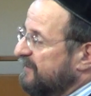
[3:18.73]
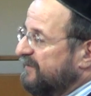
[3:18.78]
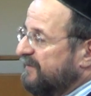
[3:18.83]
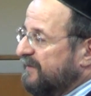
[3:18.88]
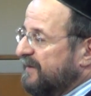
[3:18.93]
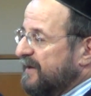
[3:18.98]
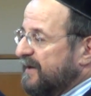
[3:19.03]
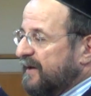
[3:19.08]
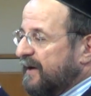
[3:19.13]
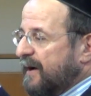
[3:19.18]

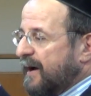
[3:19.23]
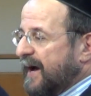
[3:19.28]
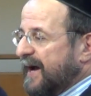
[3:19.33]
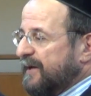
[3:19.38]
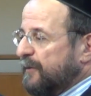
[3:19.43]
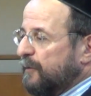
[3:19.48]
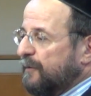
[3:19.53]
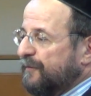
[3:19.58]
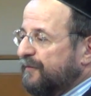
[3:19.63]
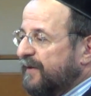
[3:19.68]
this
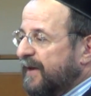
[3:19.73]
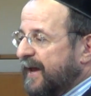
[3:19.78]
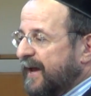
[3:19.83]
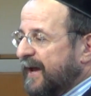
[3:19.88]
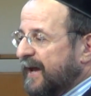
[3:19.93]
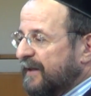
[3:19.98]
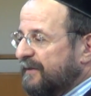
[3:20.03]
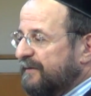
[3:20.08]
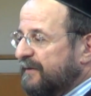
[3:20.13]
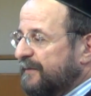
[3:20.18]
idol's
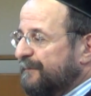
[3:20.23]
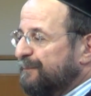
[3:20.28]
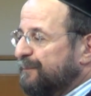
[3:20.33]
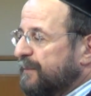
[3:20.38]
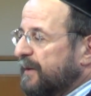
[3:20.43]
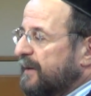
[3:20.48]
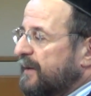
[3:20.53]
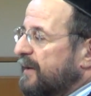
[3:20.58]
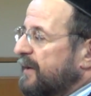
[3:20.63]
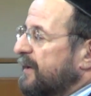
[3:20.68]
hand,
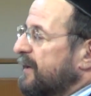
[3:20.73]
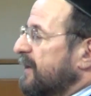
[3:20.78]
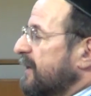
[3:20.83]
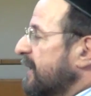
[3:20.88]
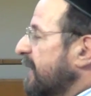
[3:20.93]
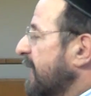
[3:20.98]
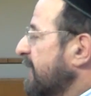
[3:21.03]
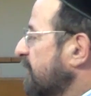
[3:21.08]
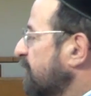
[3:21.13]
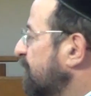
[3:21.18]

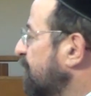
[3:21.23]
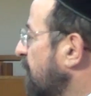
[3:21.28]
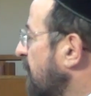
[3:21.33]
and his